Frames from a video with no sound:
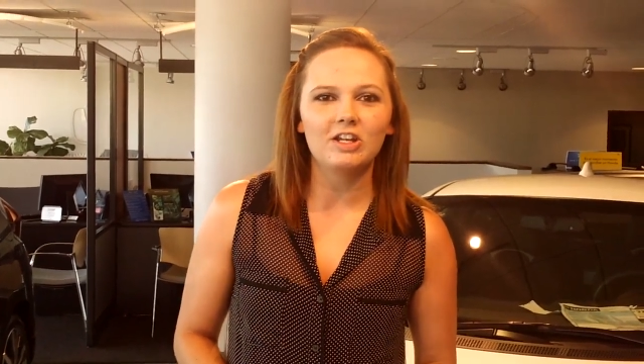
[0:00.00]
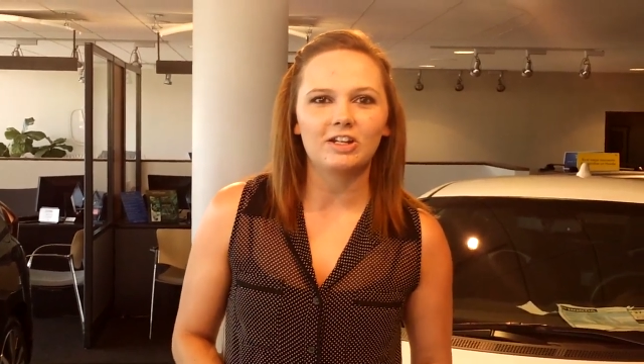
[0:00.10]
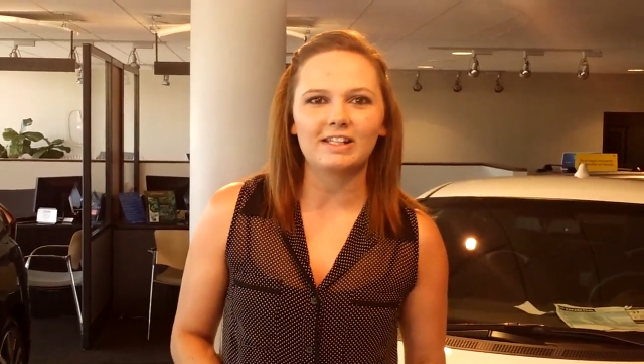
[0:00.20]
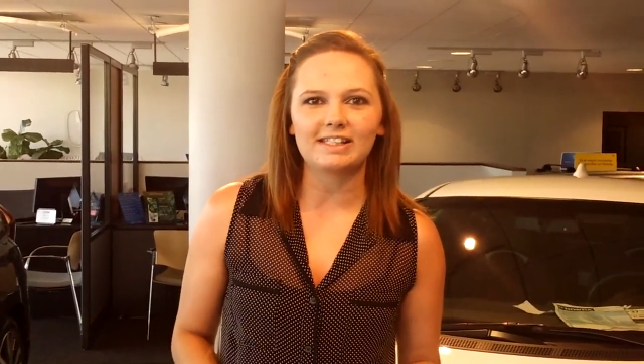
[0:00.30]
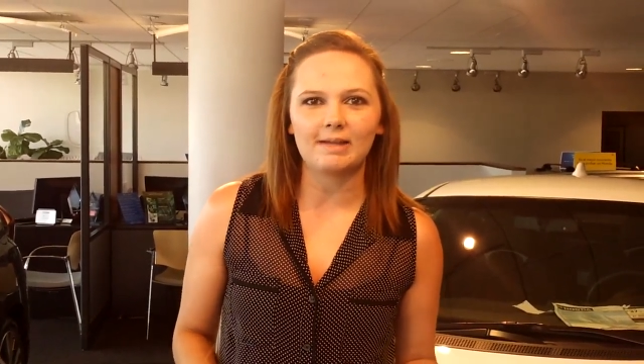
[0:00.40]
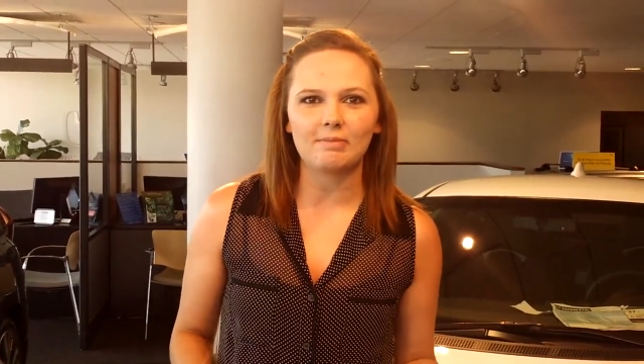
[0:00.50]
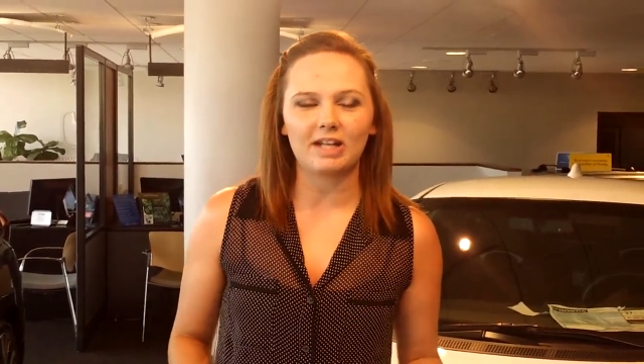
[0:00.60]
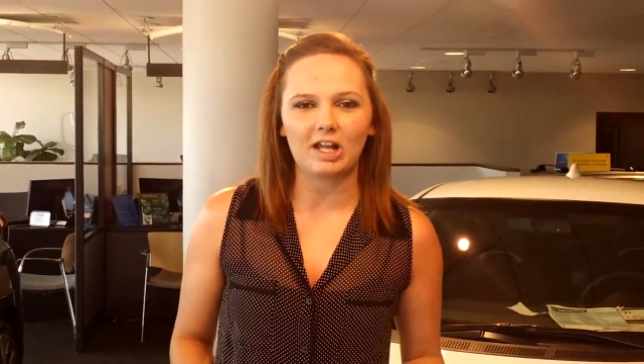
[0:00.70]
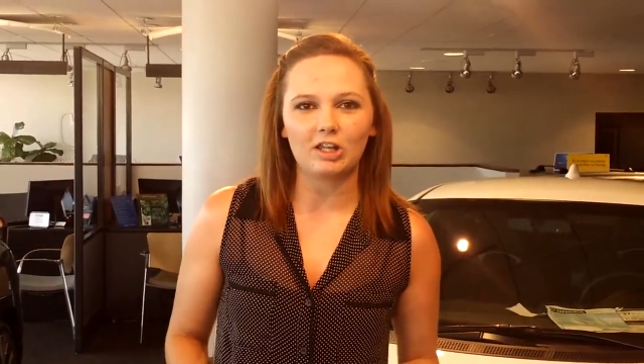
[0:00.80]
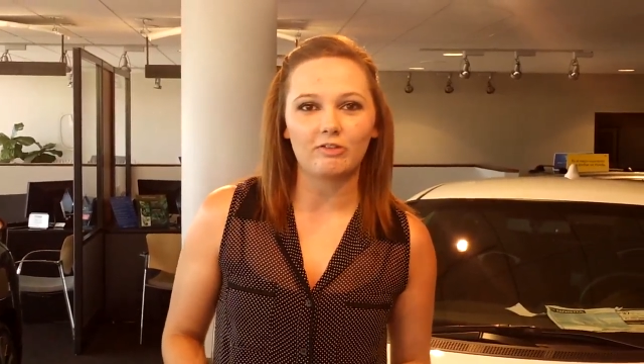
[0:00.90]
You're going to save
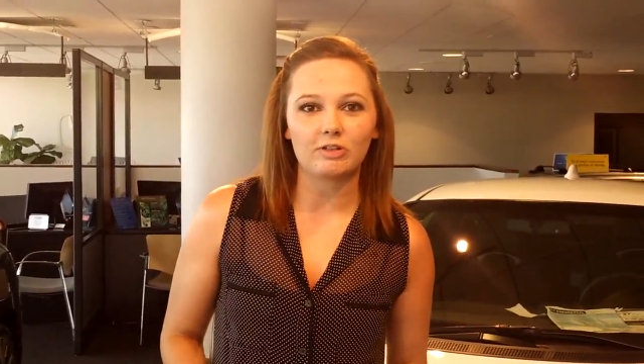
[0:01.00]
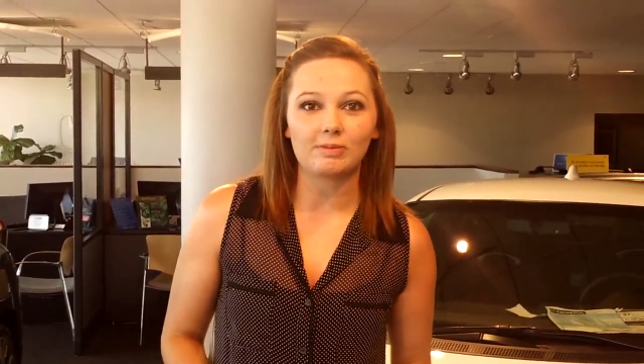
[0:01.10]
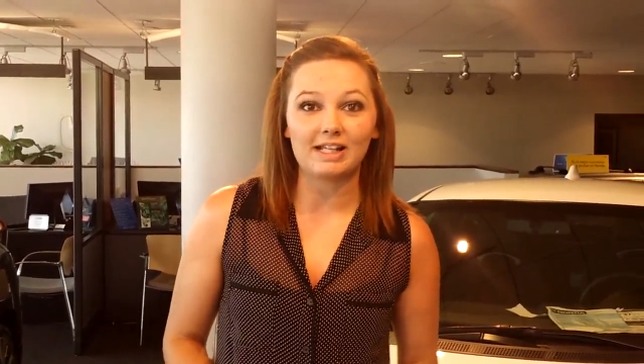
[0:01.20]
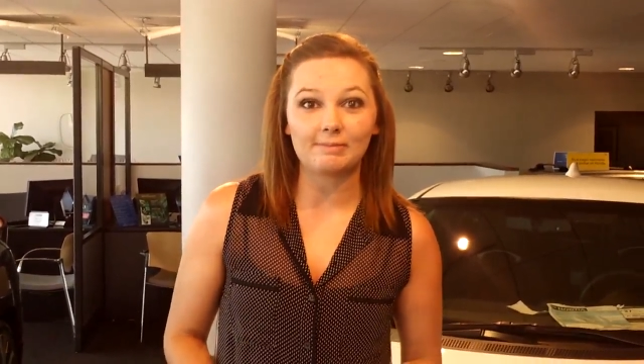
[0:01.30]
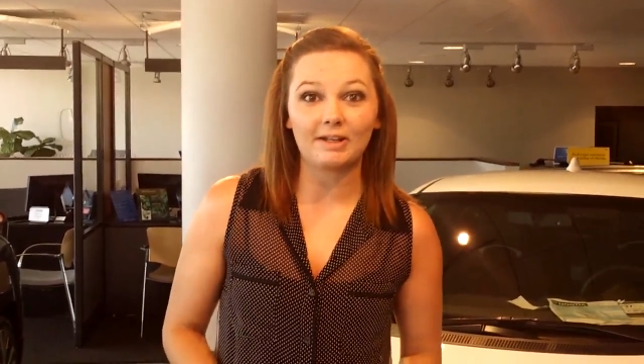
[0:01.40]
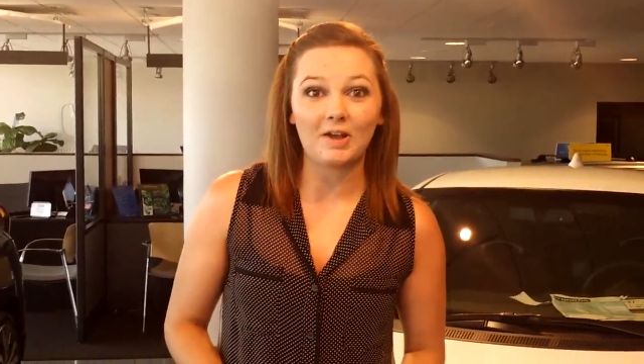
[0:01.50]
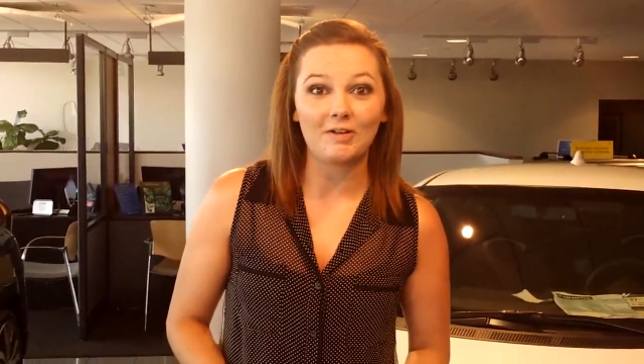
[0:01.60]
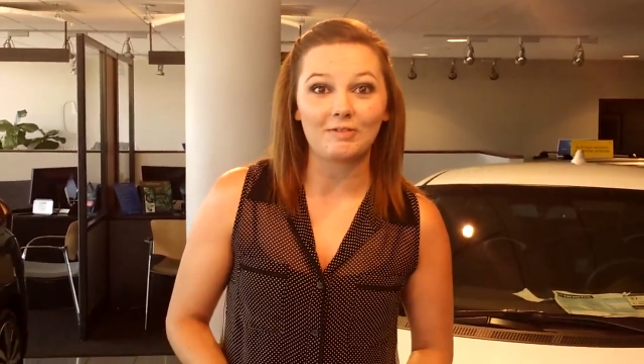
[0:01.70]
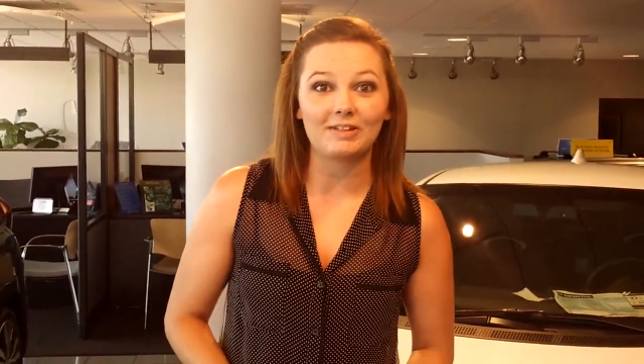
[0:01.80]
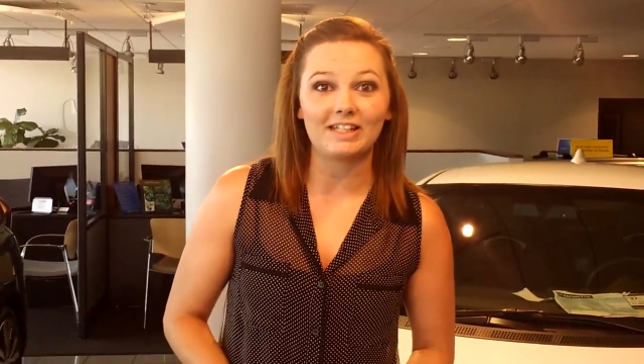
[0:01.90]
money all over the place by
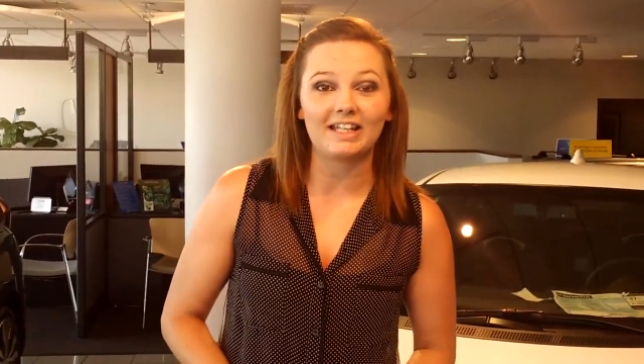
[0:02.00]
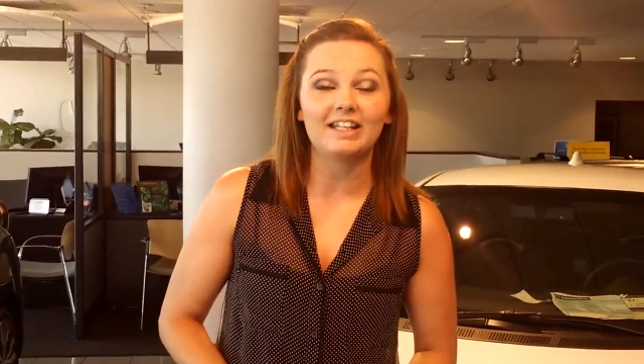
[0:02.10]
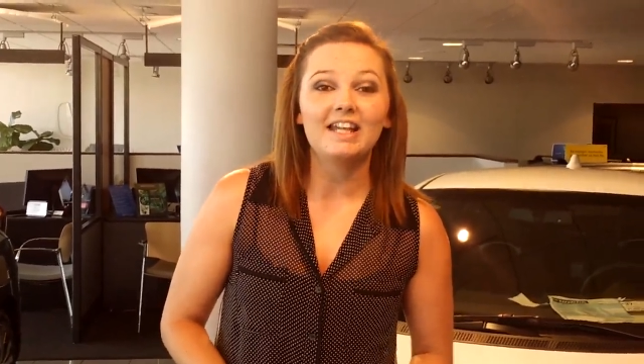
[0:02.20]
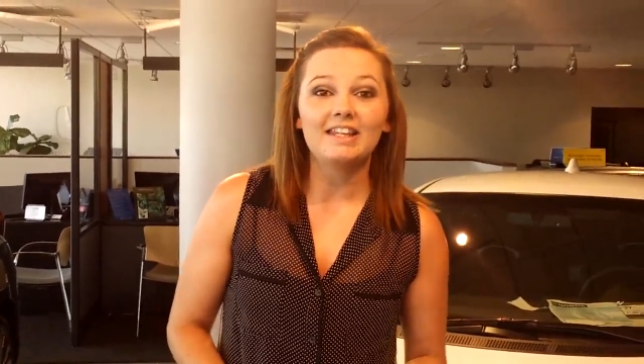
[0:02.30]
going with it.